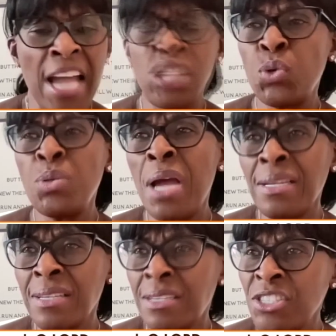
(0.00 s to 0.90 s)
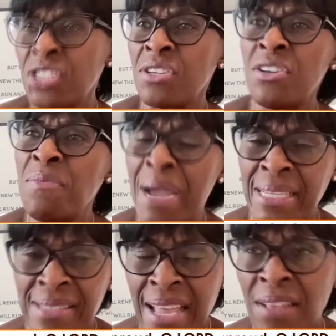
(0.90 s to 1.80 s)
I do not concern
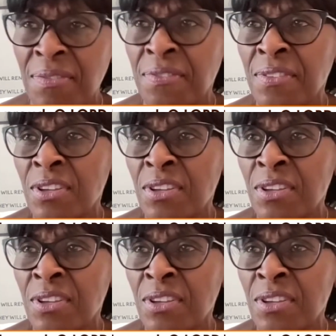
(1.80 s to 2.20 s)
myself